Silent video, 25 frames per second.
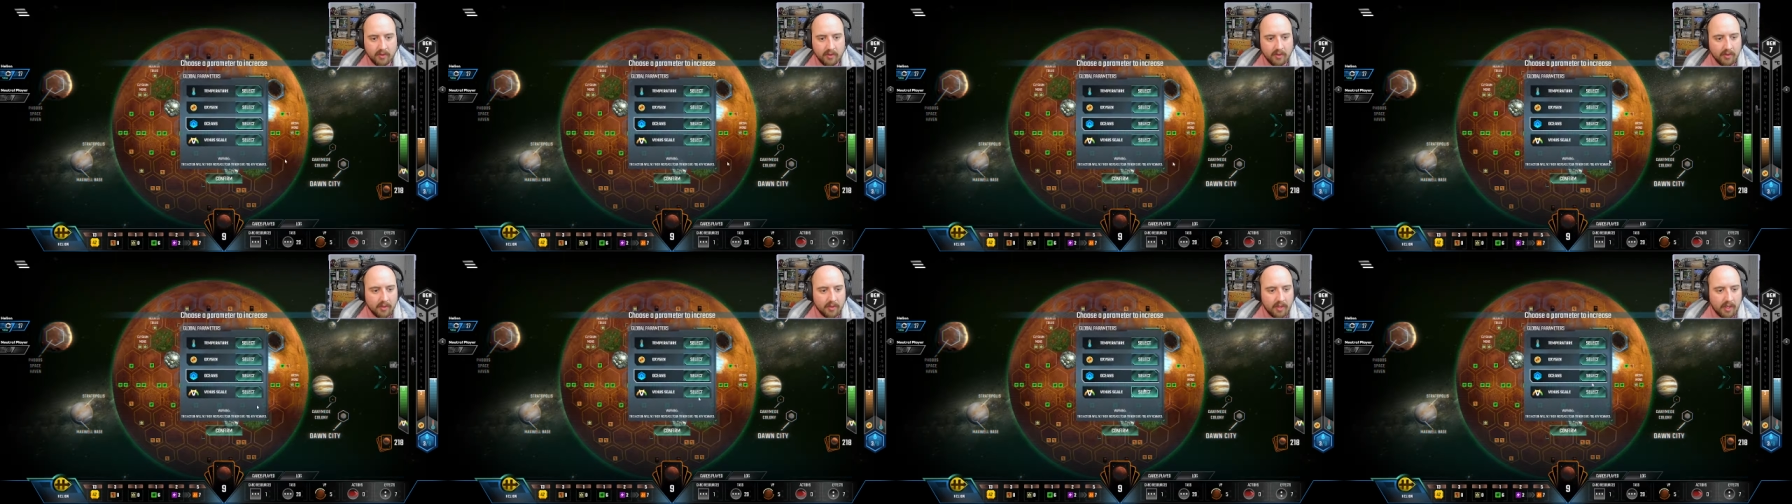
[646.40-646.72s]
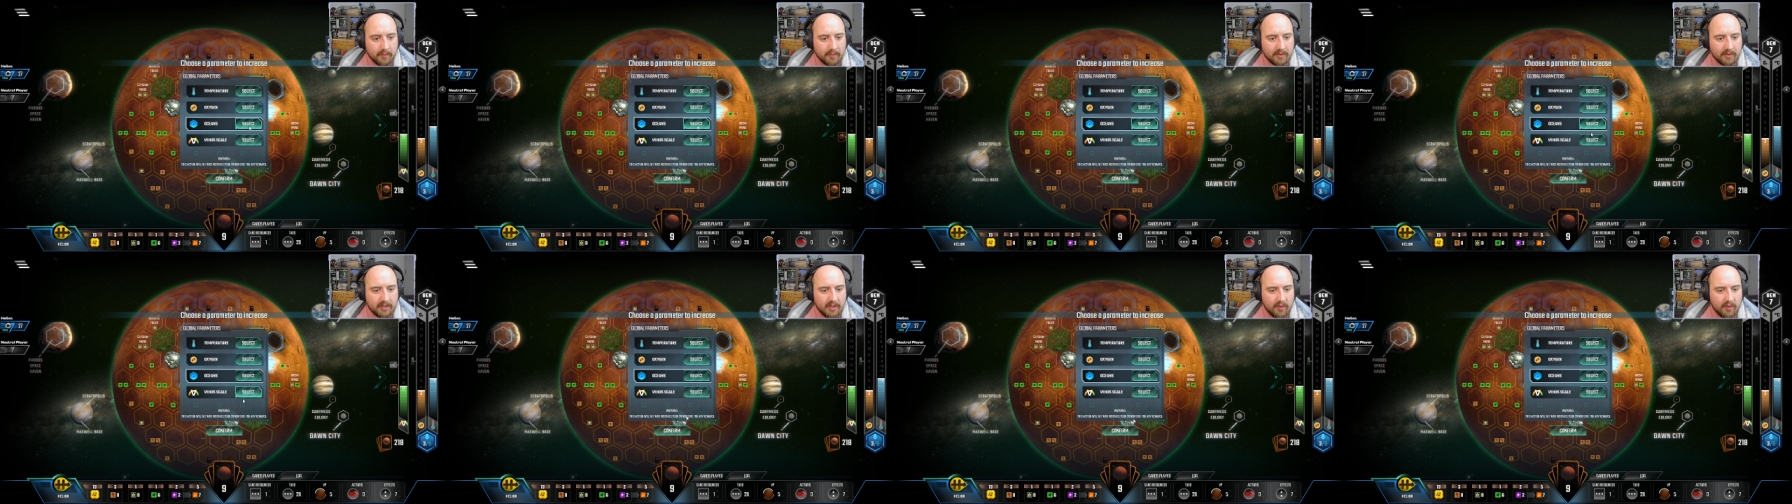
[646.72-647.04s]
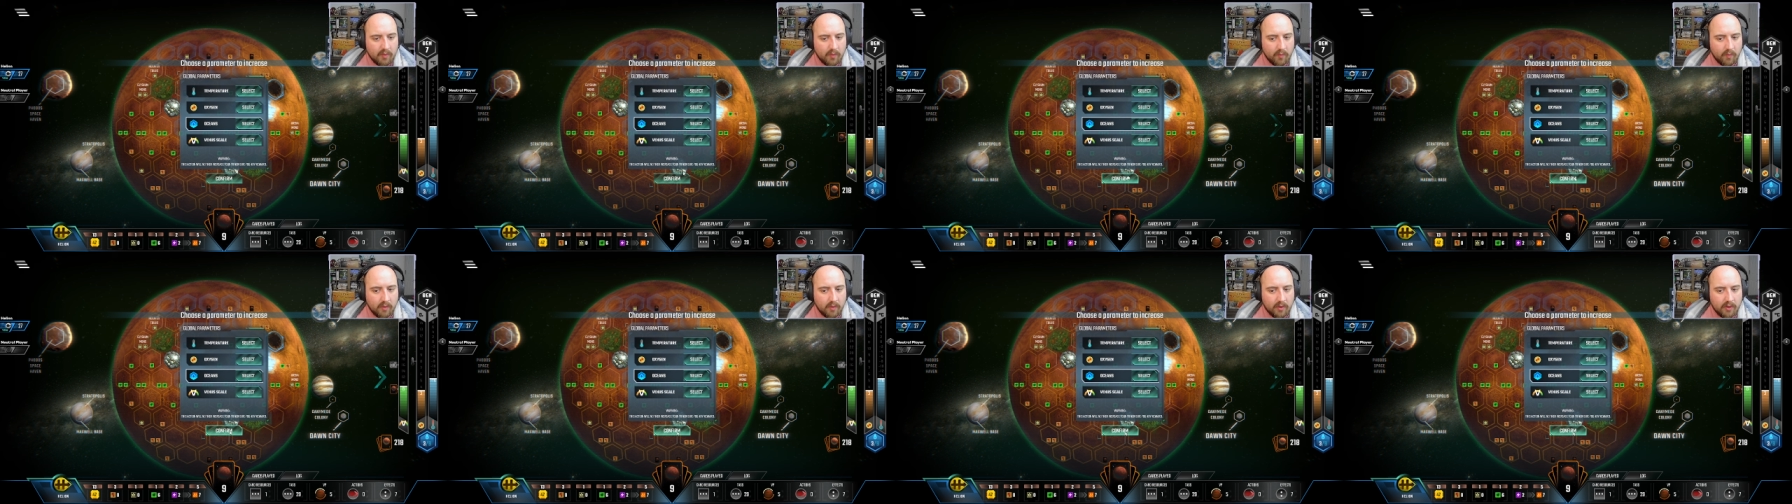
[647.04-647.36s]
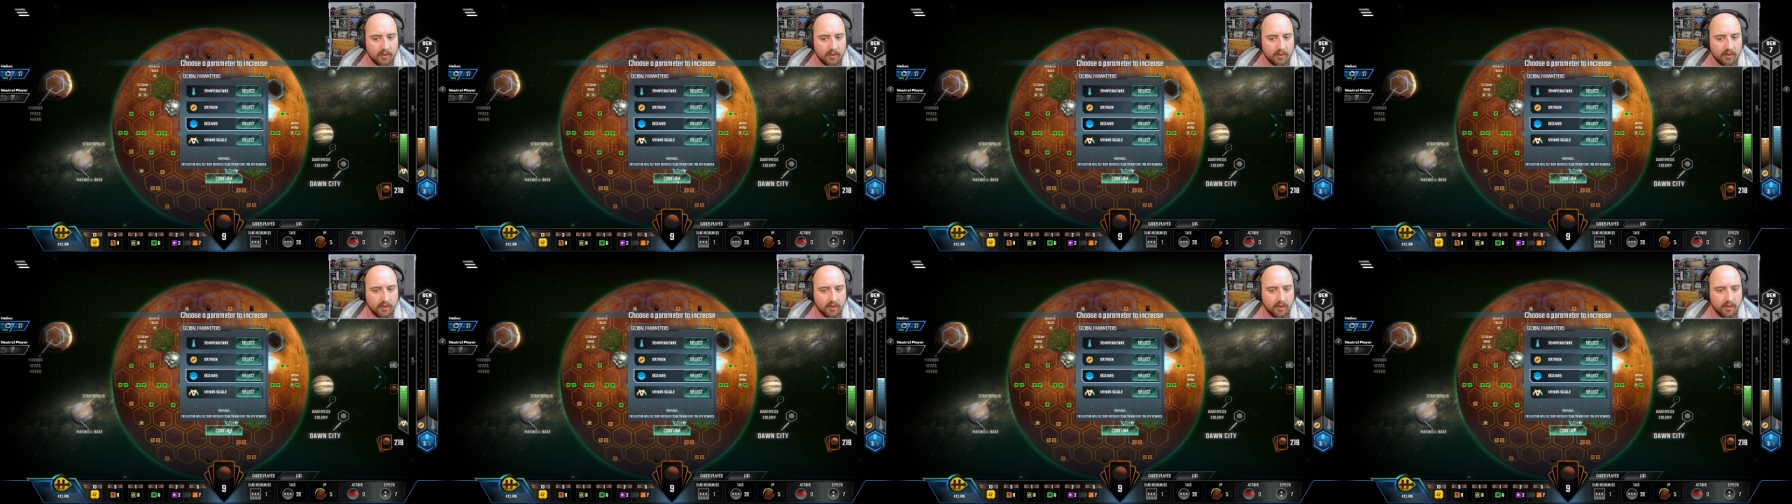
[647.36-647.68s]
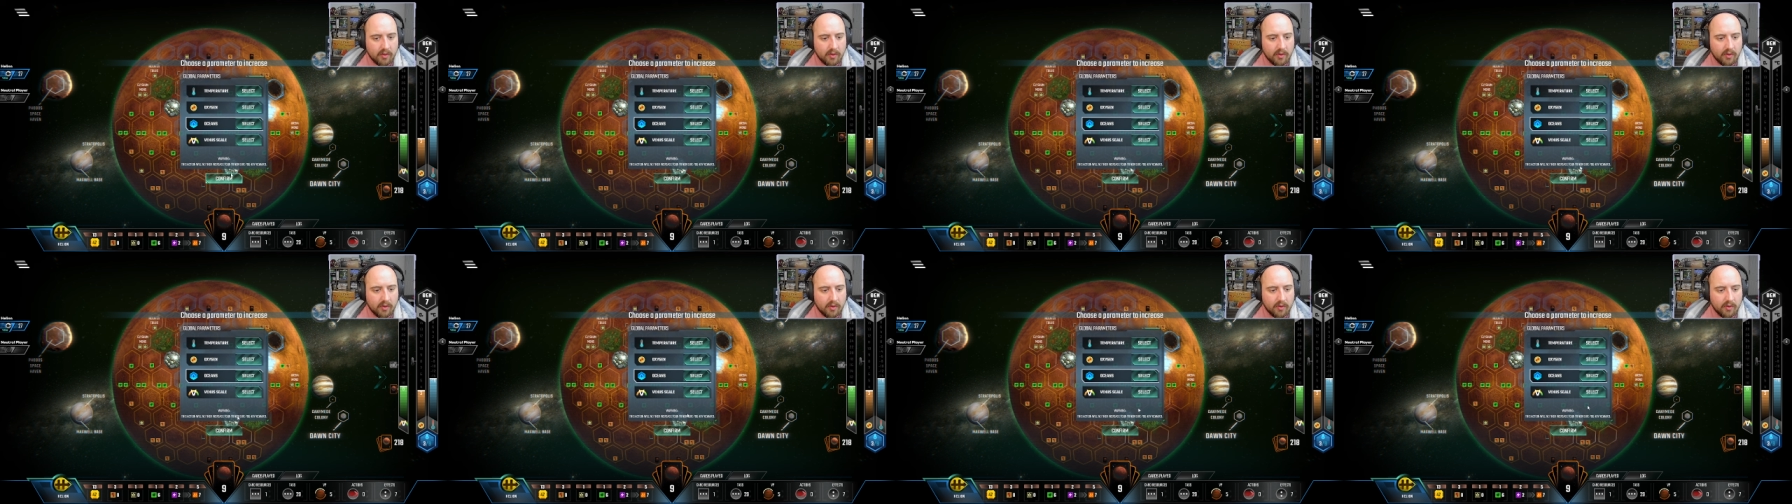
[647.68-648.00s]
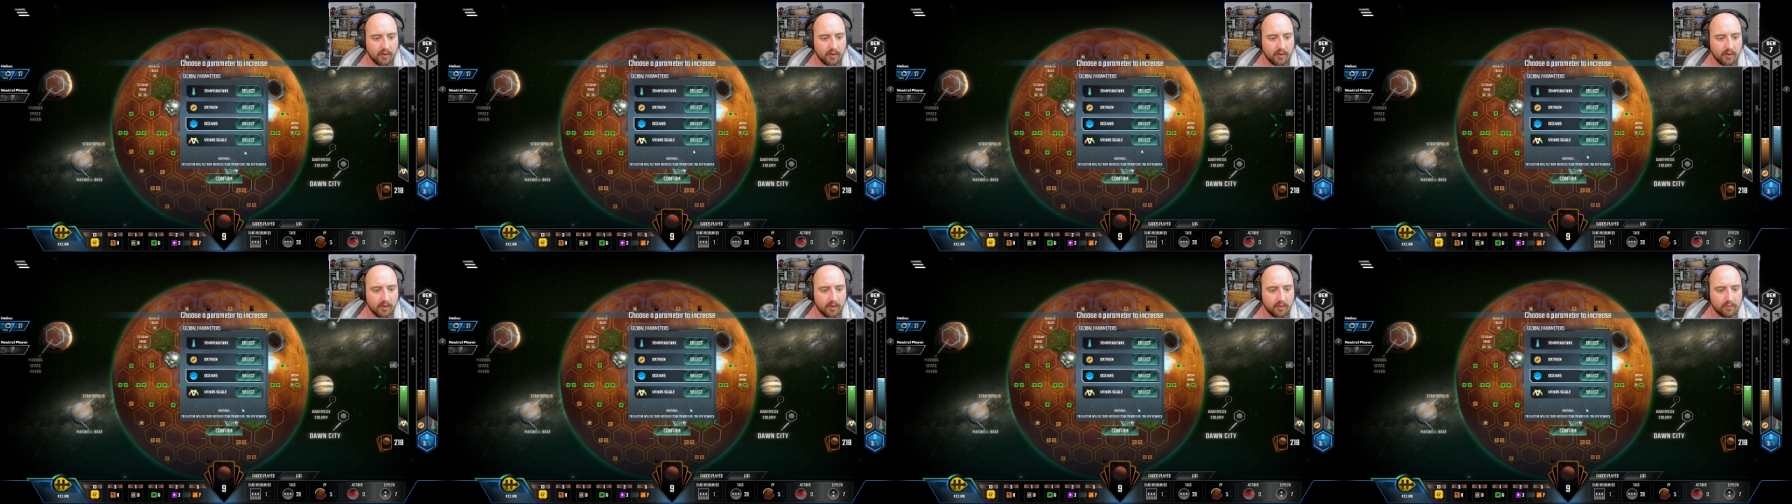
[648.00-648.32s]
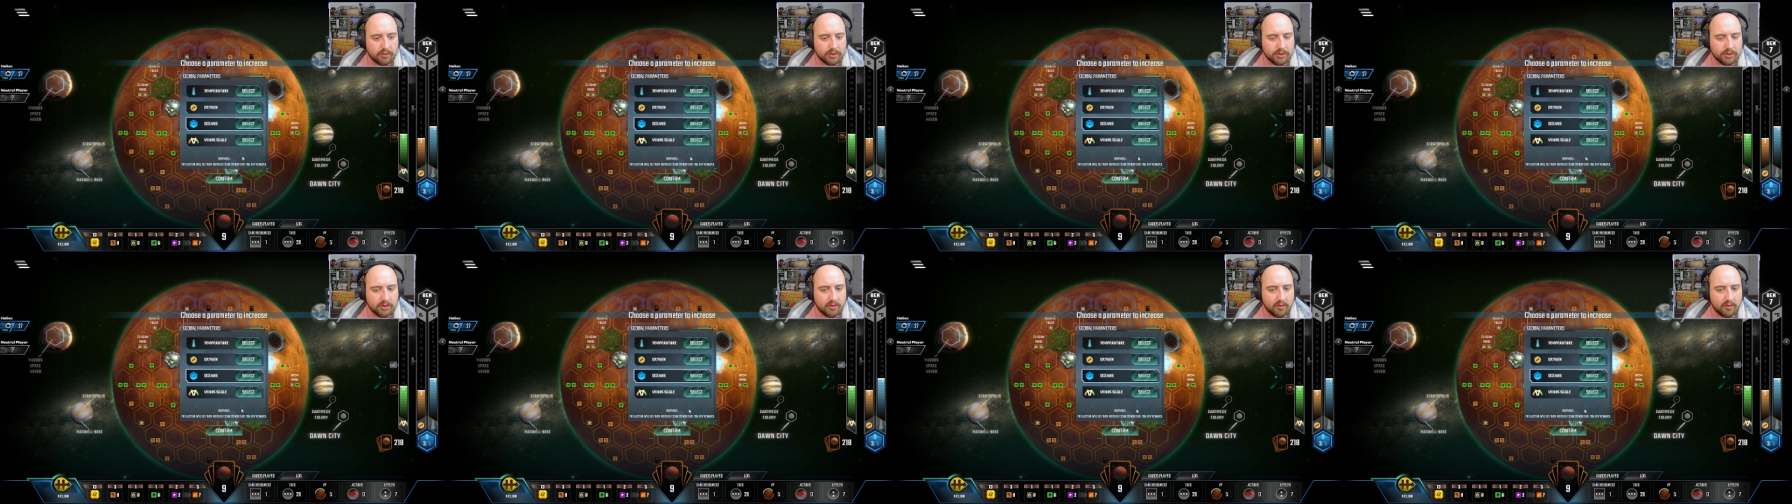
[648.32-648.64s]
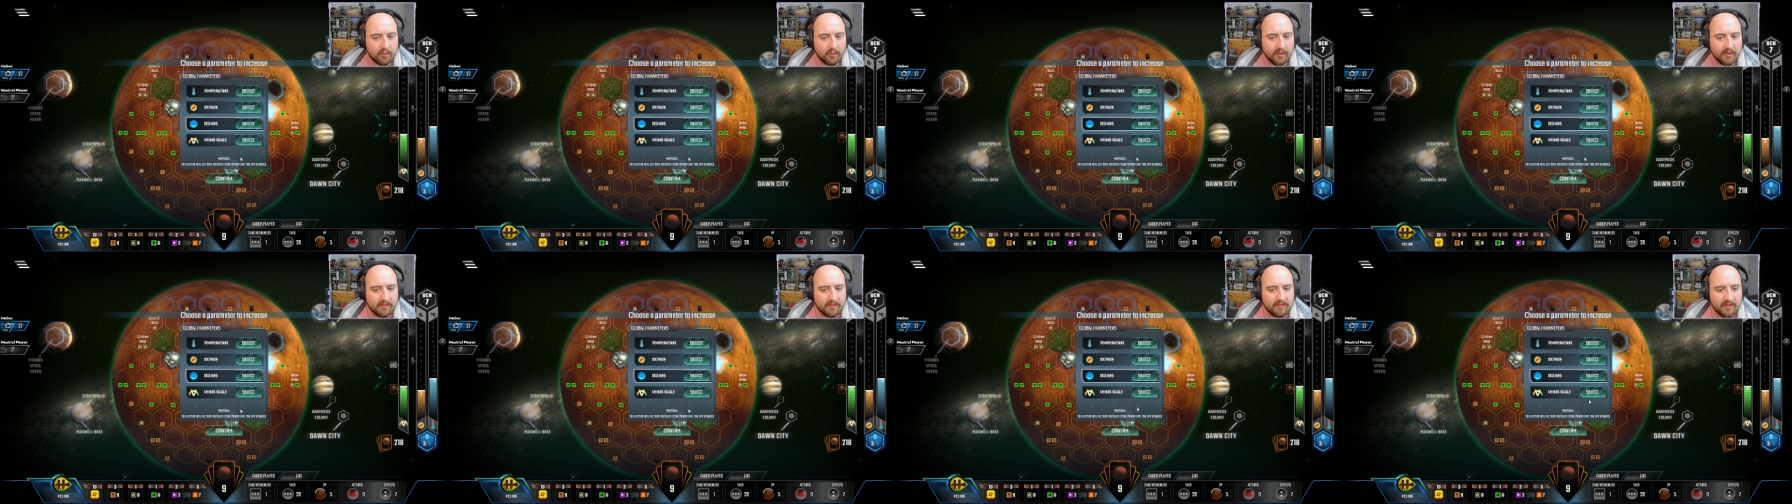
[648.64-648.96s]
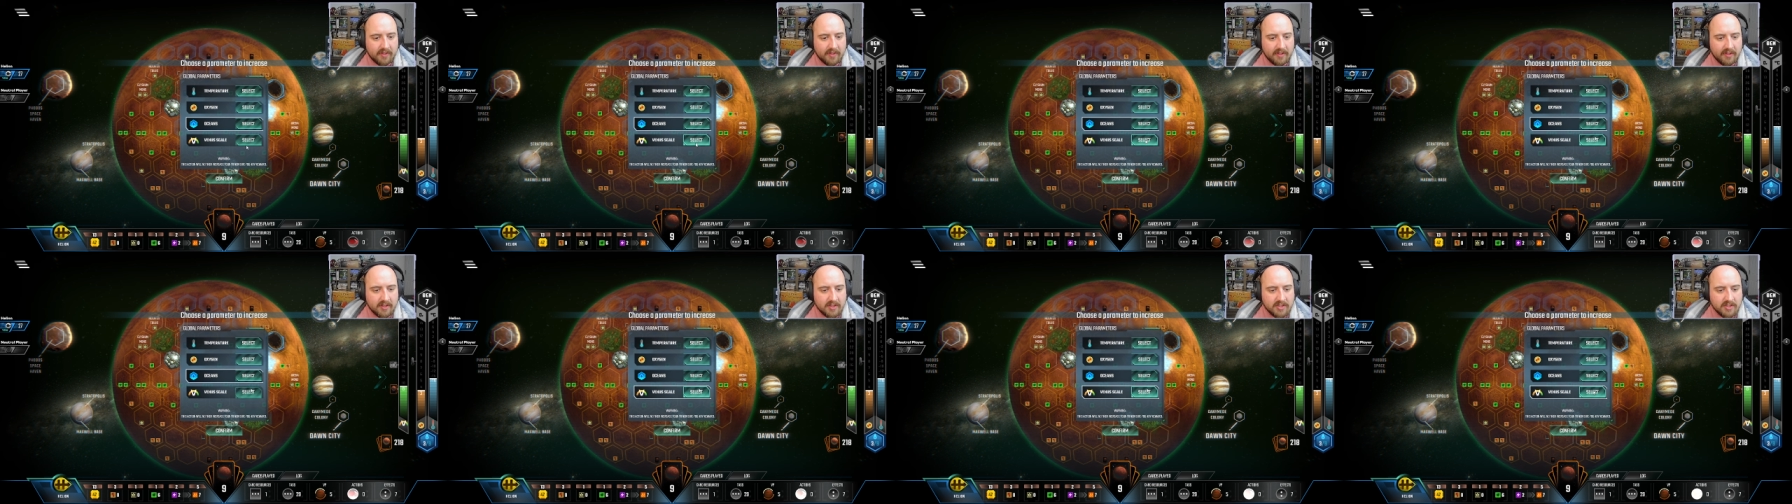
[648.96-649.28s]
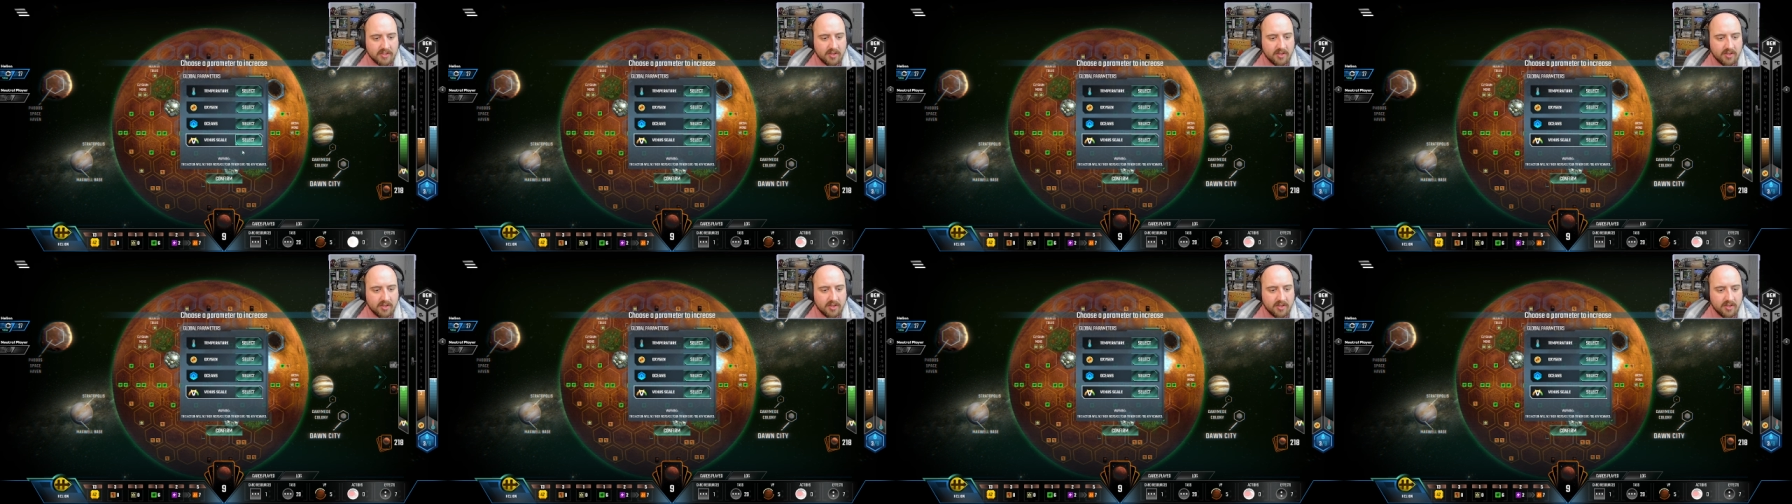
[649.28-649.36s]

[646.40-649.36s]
I'm gonna get one ocean or one Venus.